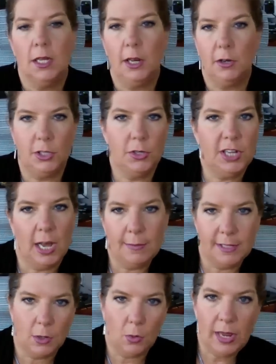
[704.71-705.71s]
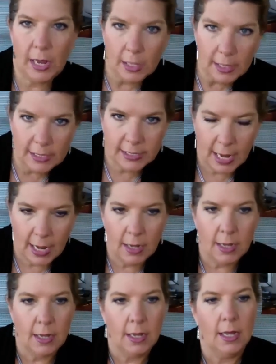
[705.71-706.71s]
2 times in a week, let's say,